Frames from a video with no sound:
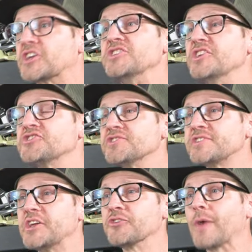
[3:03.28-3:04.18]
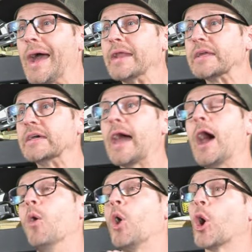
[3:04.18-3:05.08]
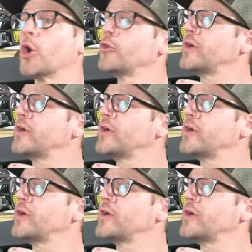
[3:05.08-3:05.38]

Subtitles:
the conditions that you're riding in, how hard